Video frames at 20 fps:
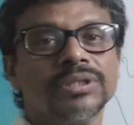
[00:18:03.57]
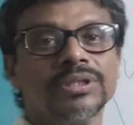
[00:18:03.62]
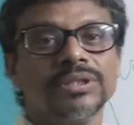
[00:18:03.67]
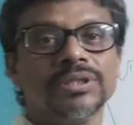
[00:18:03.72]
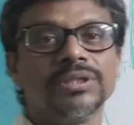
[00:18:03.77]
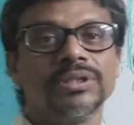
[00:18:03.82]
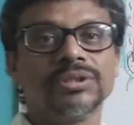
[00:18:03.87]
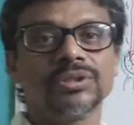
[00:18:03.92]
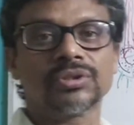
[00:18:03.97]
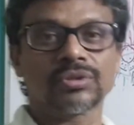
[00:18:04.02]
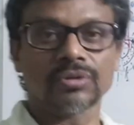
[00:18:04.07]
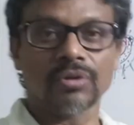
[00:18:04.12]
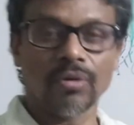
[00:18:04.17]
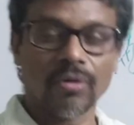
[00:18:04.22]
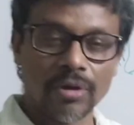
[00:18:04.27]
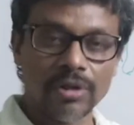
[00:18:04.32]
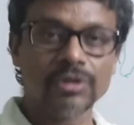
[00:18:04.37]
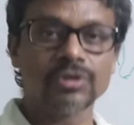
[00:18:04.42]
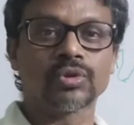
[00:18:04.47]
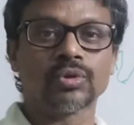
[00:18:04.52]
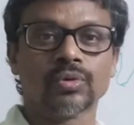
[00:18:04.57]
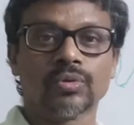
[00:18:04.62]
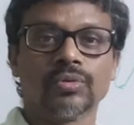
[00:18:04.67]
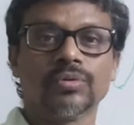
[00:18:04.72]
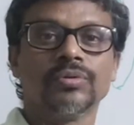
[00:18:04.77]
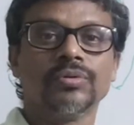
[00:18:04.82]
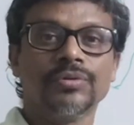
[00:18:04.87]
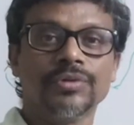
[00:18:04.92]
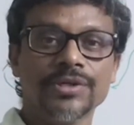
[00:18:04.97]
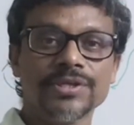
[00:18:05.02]
is also
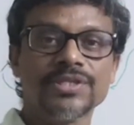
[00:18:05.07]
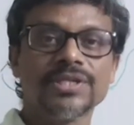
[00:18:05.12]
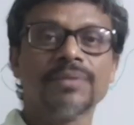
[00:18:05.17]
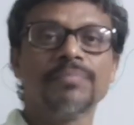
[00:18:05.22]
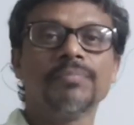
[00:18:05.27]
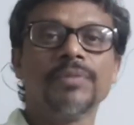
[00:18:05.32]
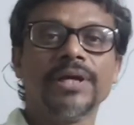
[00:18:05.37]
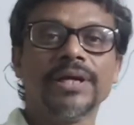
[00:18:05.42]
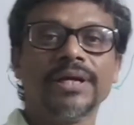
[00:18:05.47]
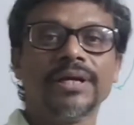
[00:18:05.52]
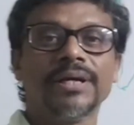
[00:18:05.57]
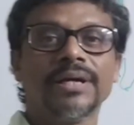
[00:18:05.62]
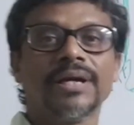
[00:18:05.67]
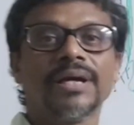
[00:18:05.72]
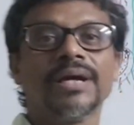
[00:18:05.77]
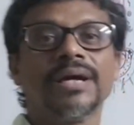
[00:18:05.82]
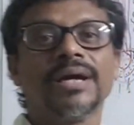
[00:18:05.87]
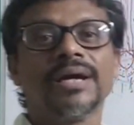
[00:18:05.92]
resembling